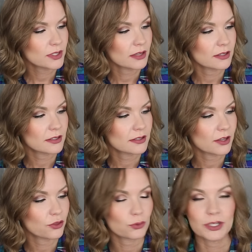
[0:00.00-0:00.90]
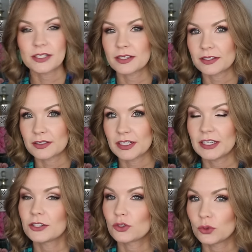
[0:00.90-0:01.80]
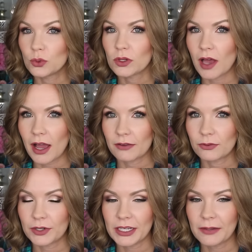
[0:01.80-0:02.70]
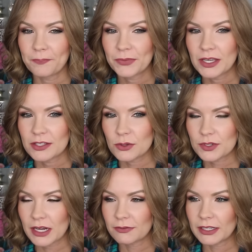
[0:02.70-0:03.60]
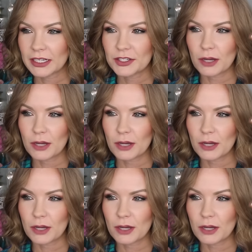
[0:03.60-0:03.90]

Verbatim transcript: and this is in 316 Cool Ivory. So it's kind of like a